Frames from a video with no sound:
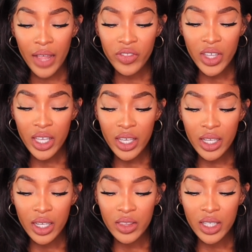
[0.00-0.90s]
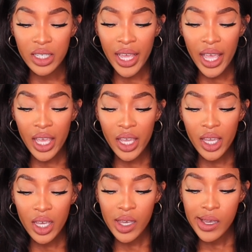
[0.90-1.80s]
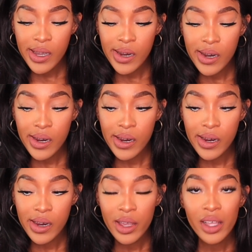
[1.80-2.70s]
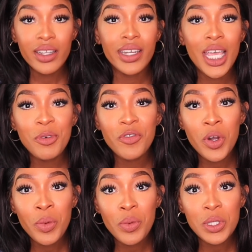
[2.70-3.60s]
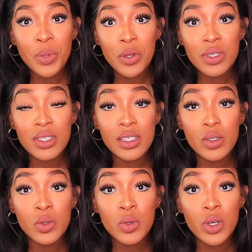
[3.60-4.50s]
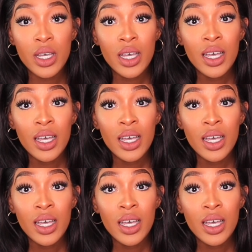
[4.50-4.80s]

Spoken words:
think the day before we were supposed to,